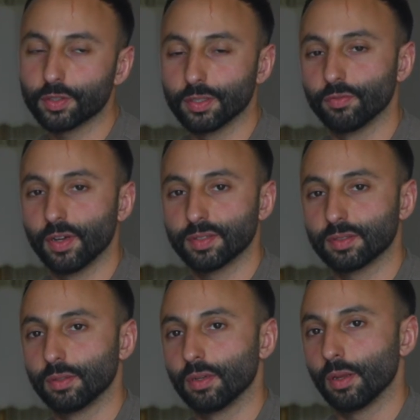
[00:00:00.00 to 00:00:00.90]
to
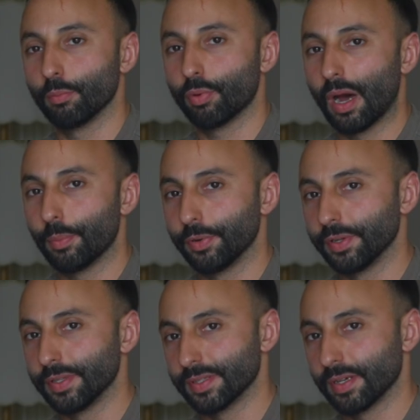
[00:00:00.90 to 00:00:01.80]
invest in
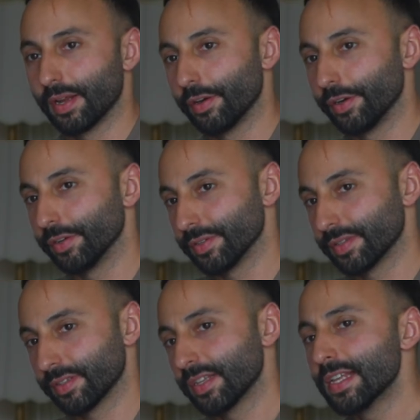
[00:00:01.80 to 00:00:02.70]
properties in
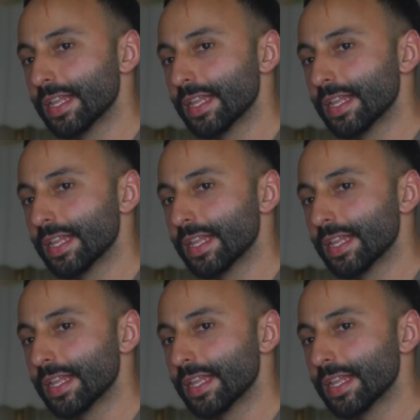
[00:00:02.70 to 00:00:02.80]
areas